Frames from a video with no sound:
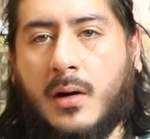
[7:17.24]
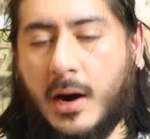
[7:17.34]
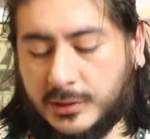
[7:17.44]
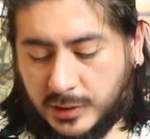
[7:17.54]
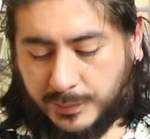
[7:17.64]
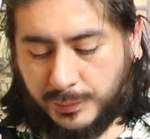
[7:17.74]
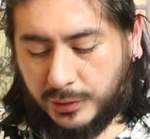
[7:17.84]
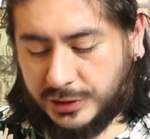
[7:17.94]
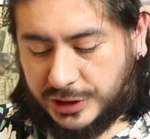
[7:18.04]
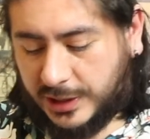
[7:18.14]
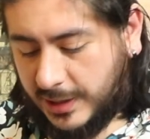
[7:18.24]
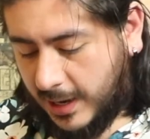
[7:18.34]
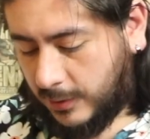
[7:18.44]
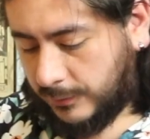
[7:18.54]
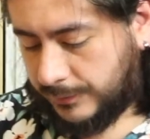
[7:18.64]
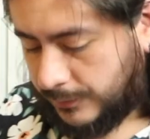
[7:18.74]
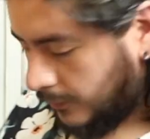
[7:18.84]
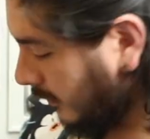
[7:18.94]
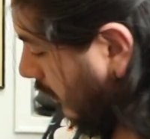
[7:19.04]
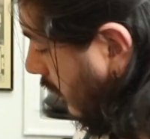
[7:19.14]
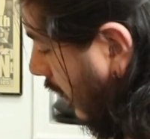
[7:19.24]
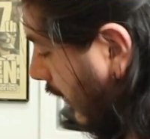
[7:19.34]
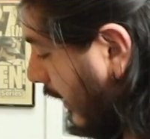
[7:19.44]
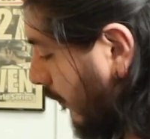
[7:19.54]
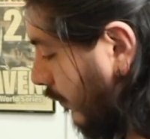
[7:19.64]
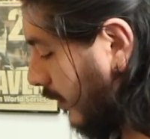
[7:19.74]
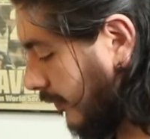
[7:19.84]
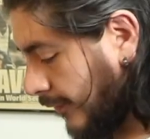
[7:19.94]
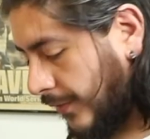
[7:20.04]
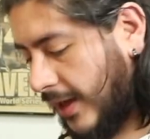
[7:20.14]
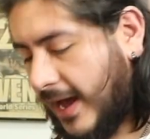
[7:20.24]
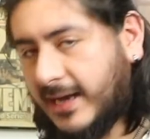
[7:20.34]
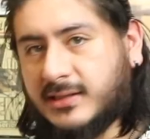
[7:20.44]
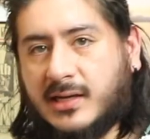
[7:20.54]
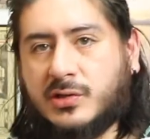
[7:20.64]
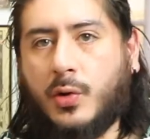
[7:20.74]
Alright, so I pulled the chicken out. I got rid of the excess